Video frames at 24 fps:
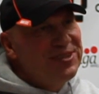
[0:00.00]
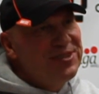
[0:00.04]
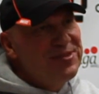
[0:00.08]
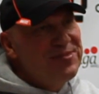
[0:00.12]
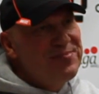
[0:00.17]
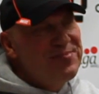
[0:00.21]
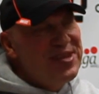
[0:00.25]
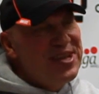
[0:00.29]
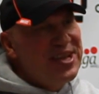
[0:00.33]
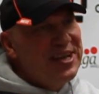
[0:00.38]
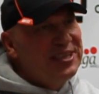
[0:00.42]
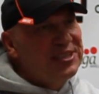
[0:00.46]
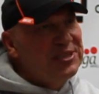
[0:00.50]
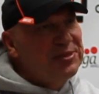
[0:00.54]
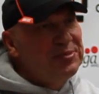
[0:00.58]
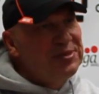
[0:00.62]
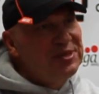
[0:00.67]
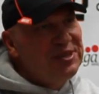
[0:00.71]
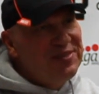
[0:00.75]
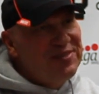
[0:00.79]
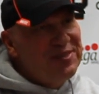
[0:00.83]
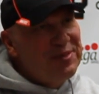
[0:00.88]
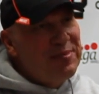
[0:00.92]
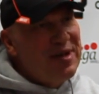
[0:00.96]
the
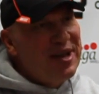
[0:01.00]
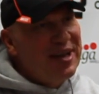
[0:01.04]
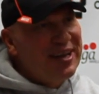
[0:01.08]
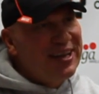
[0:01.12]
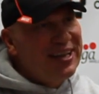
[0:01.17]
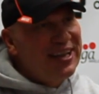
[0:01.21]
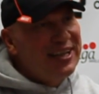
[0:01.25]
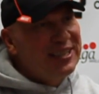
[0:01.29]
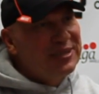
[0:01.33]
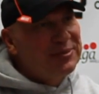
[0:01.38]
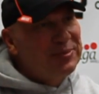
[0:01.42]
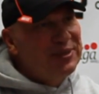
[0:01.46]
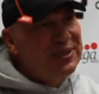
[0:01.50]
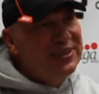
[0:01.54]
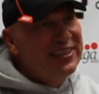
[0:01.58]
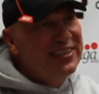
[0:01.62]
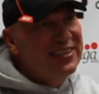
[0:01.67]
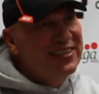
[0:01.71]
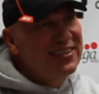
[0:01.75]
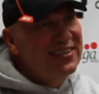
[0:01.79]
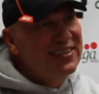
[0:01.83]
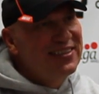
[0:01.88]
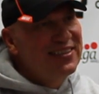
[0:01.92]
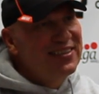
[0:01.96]
miasma of a bad last play.
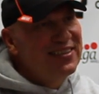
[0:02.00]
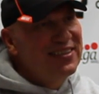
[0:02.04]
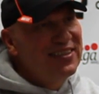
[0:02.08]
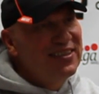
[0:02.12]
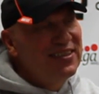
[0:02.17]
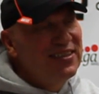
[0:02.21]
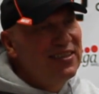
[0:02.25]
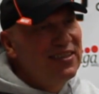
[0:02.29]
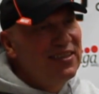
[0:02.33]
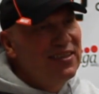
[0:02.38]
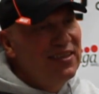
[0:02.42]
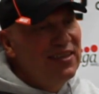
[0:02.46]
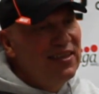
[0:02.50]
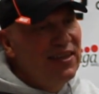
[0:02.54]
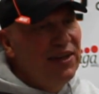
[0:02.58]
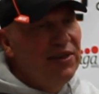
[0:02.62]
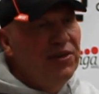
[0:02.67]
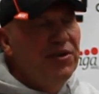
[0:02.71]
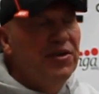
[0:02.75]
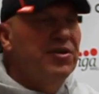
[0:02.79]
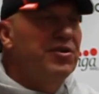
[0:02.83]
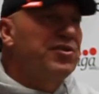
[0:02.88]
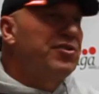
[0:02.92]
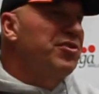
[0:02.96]

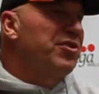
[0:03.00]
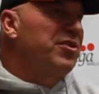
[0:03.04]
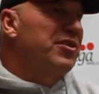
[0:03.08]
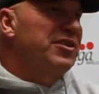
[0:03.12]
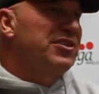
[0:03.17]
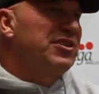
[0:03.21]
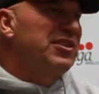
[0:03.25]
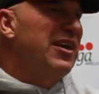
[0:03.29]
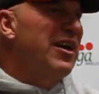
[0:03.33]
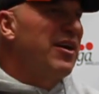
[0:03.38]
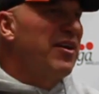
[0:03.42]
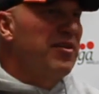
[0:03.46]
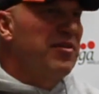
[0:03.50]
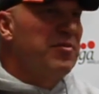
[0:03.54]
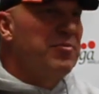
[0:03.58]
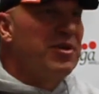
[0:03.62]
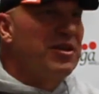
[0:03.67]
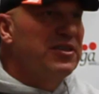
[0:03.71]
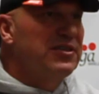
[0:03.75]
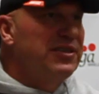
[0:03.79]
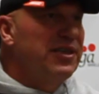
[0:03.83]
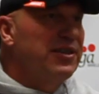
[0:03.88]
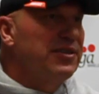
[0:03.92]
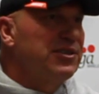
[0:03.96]
And it took us out of the
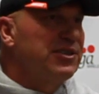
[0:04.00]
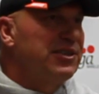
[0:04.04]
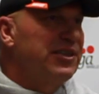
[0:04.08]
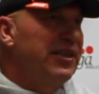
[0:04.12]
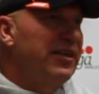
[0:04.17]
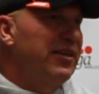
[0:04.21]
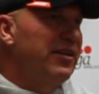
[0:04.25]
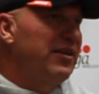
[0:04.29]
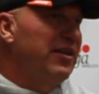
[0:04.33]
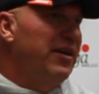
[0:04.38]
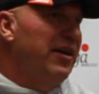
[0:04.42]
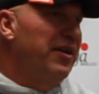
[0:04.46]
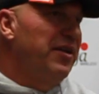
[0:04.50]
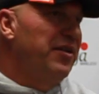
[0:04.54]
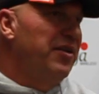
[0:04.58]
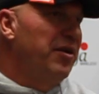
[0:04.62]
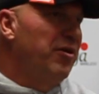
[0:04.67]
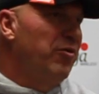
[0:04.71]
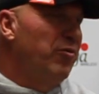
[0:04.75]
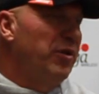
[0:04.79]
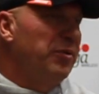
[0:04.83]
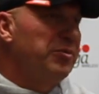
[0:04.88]
Montana State and the